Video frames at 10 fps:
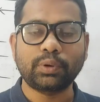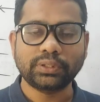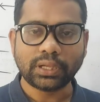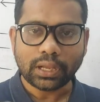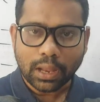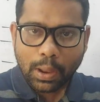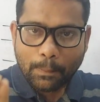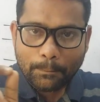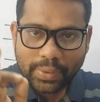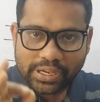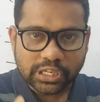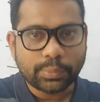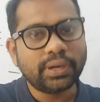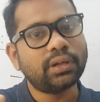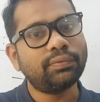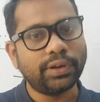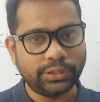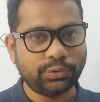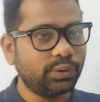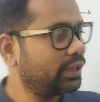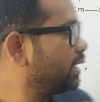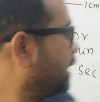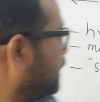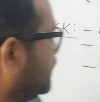about the measurement of length only.